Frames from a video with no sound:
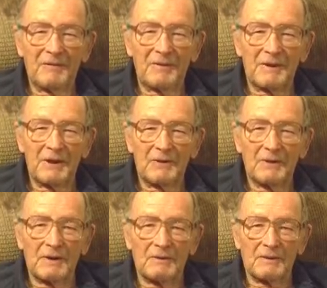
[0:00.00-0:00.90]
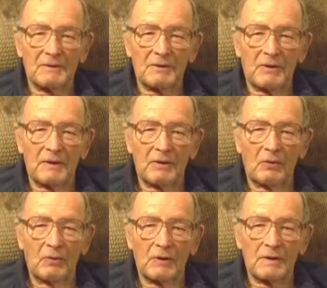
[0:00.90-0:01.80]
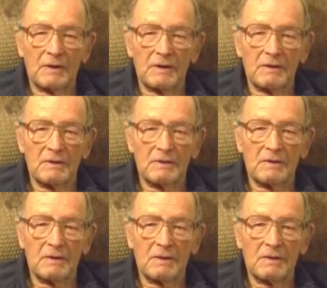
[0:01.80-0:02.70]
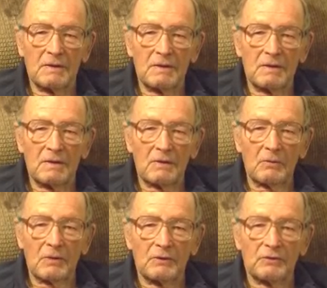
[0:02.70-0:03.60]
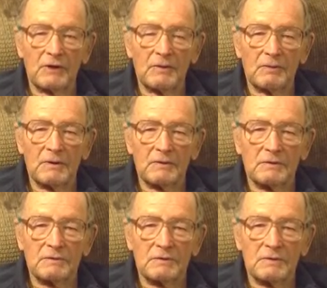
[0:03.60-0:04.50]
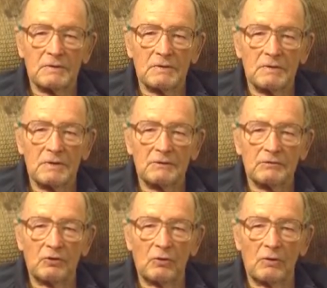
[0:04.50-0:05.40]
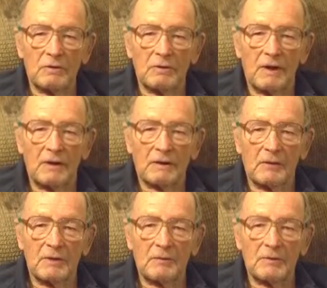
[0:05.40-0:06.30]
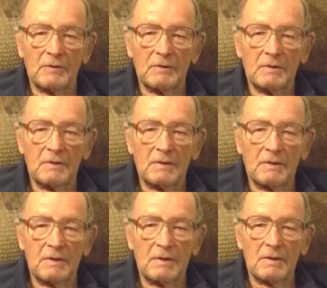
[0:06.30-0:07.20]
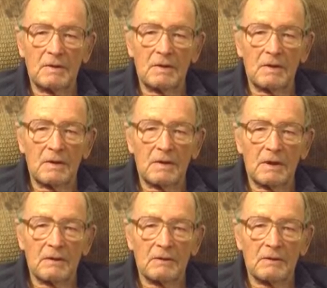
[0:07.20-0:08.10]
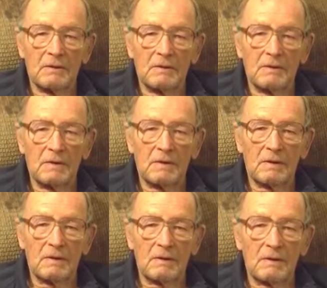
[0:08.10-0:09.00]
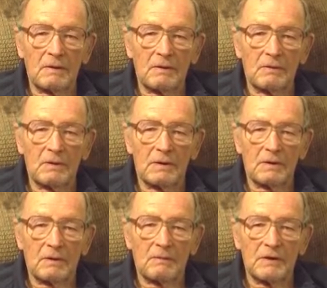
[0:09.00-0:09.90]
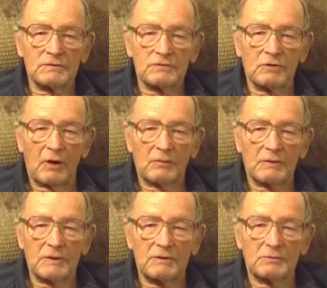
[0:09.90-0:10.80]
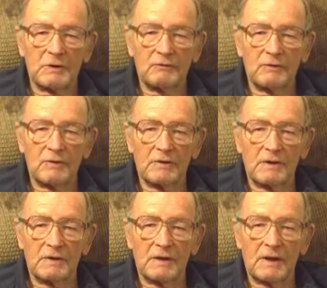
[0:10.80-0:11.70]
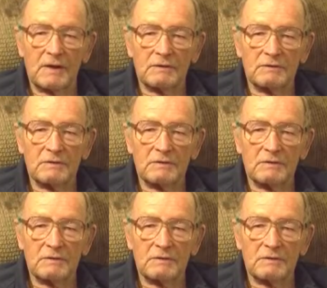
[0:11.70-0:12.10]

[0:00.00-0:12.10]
anyway, we were heading home one day and on trip. It was there was snow on the ground, I remember, and we must have stopped in Springville to get gas.